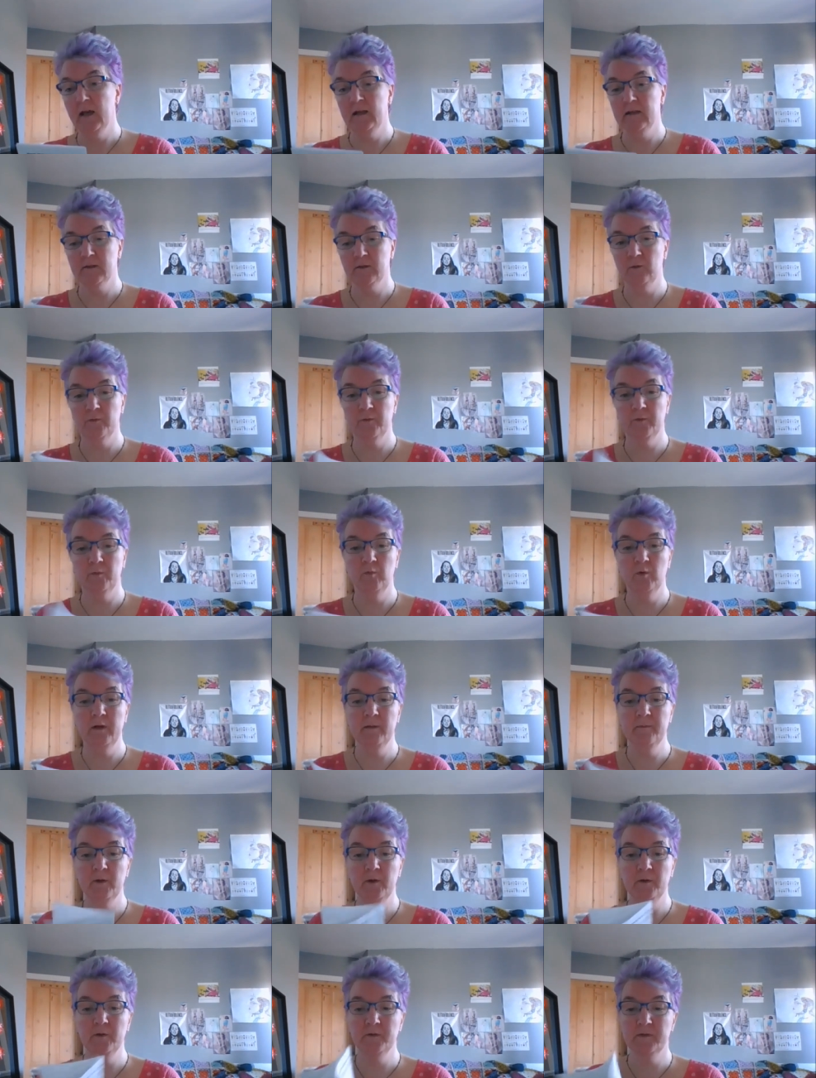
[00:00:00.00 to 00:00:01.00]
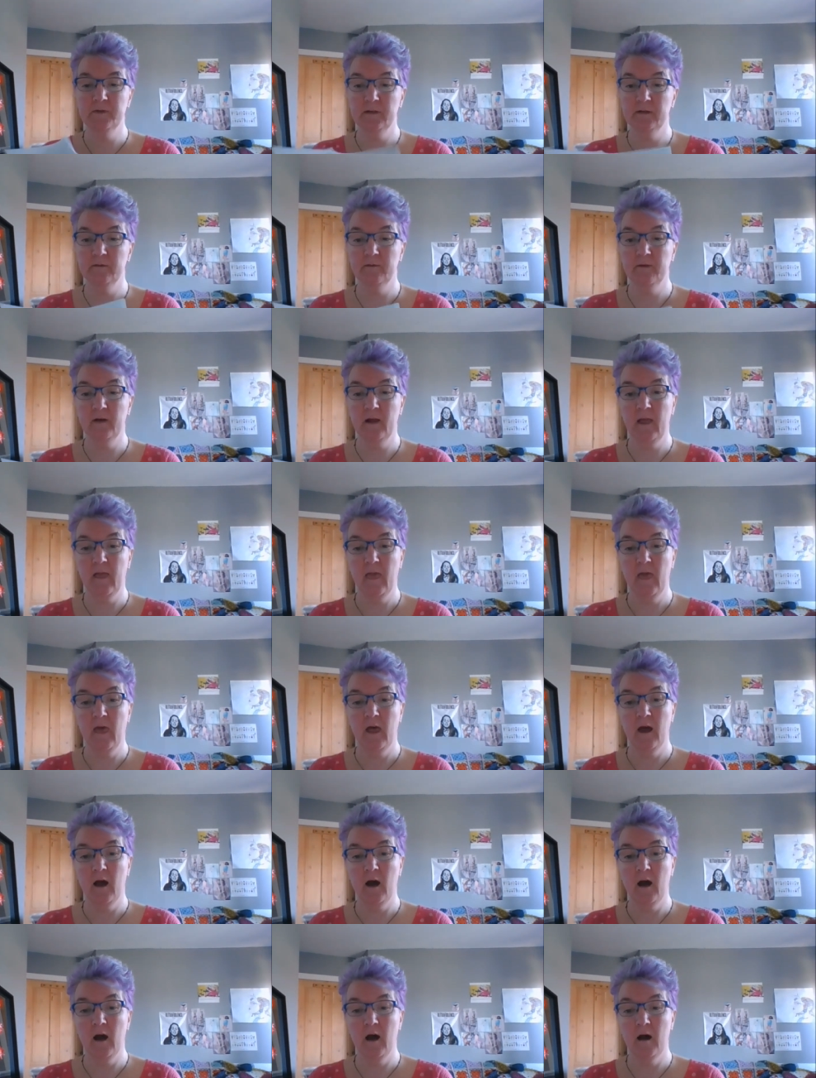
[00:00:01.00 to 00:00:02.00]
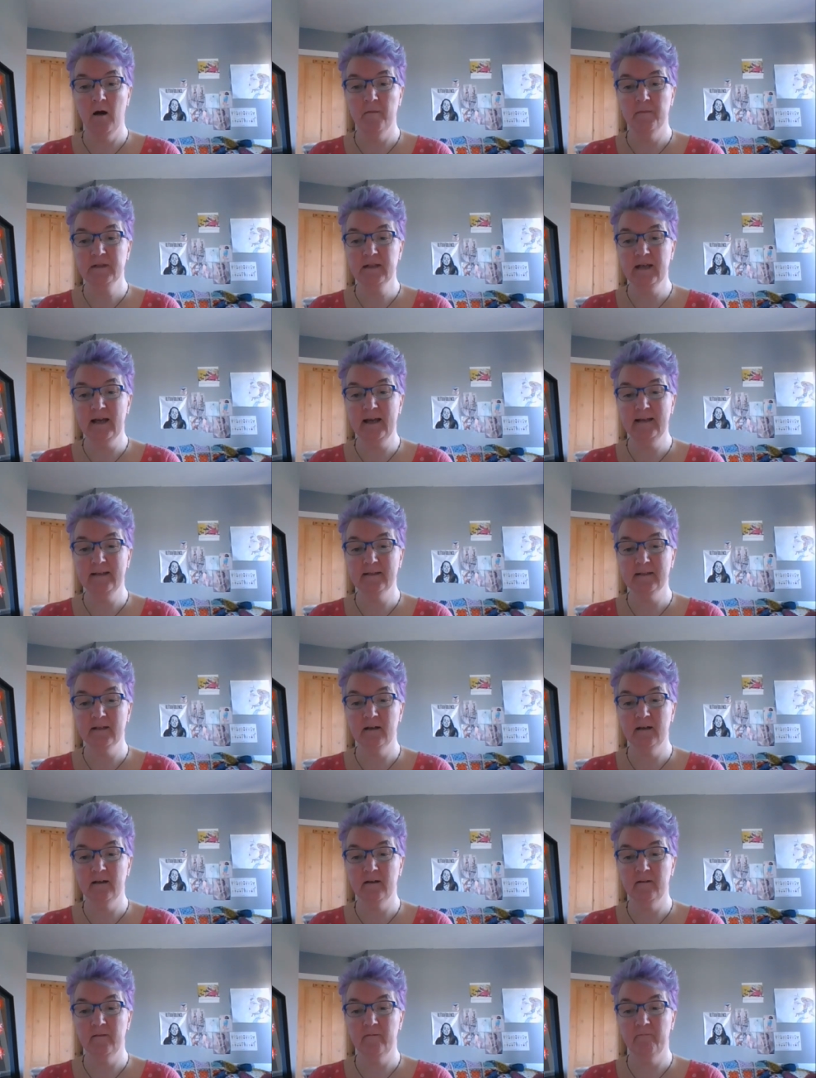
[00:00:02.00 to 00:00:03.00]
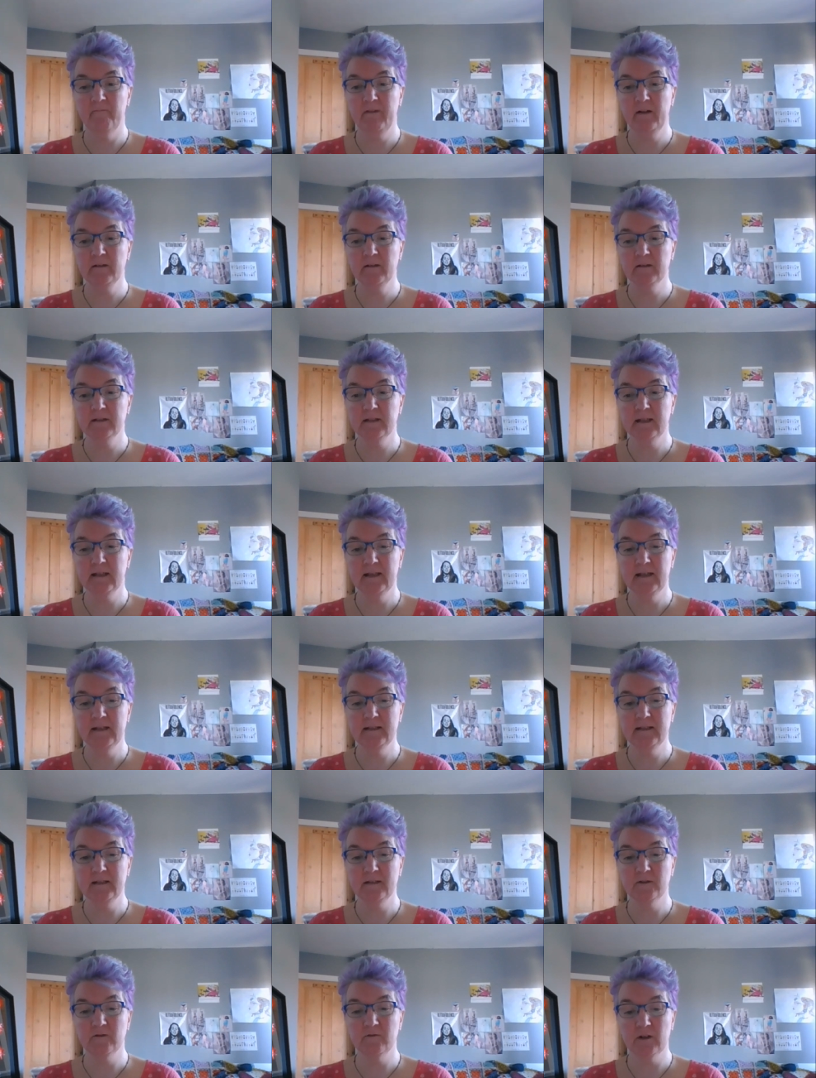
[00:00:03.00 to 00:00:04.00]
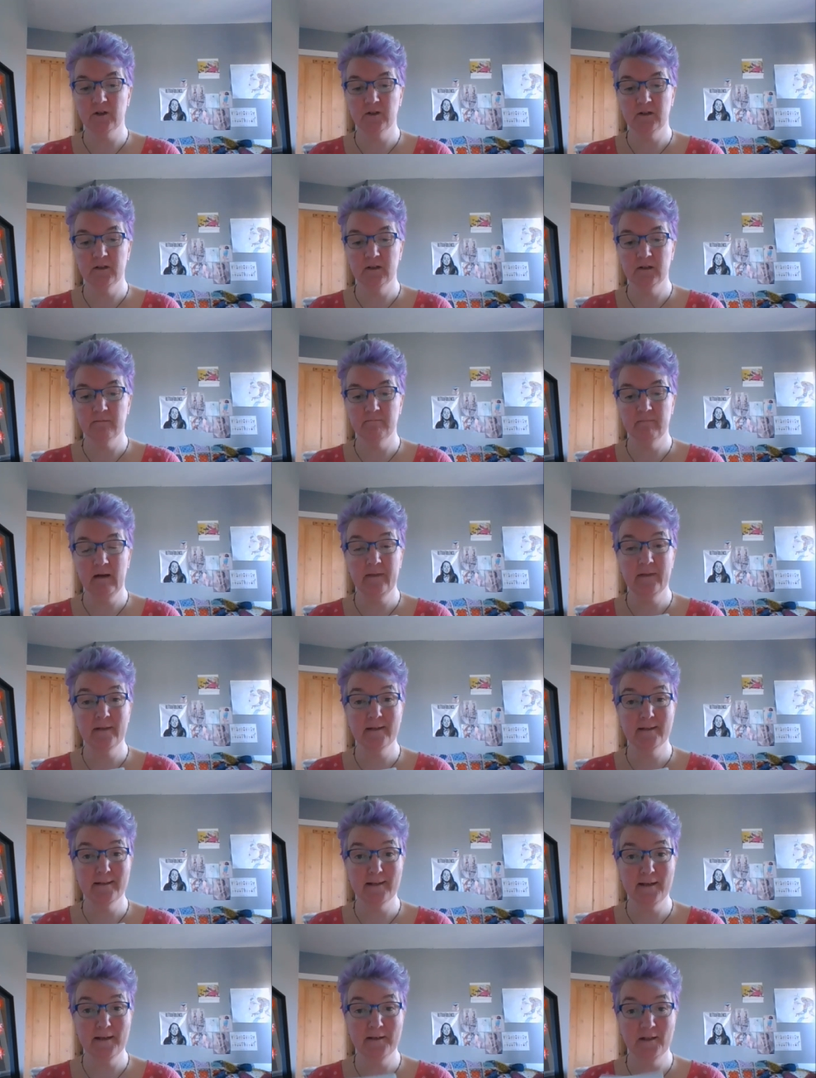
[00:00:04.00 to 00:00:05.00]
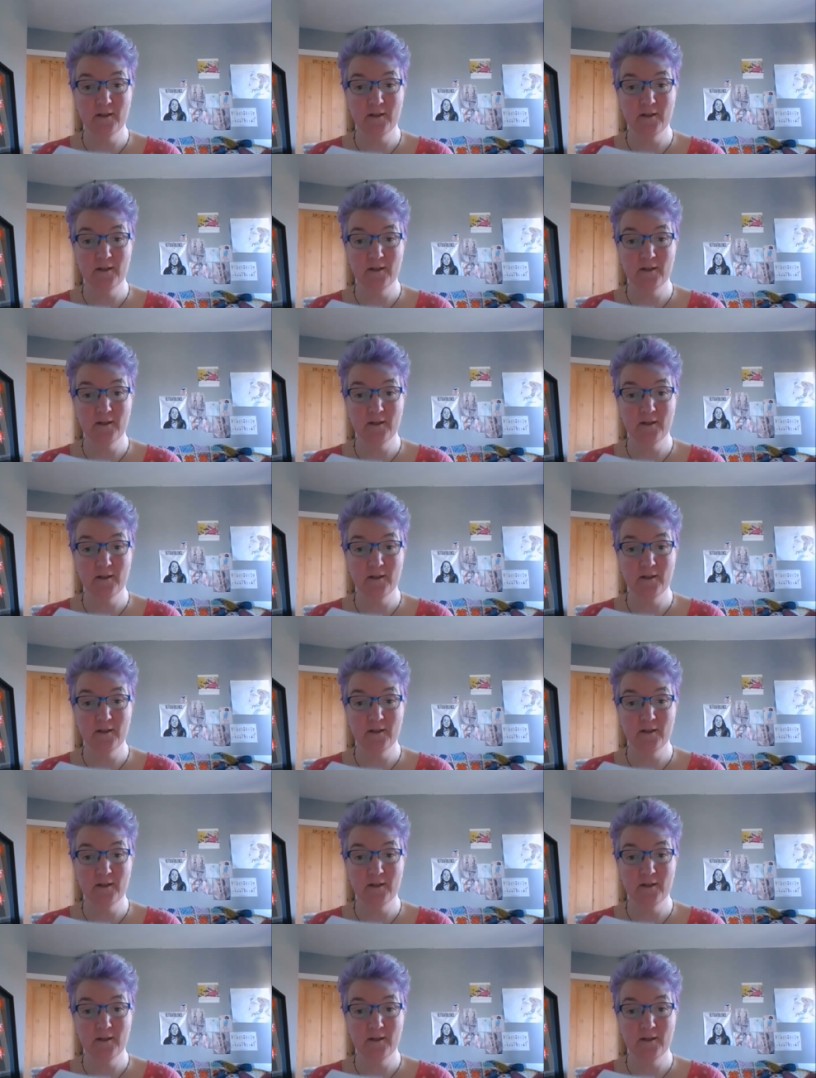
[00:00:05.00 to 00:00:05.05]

It's called the Woolly Mahoosive um, Taster Felting Kit Instructions Mother's Day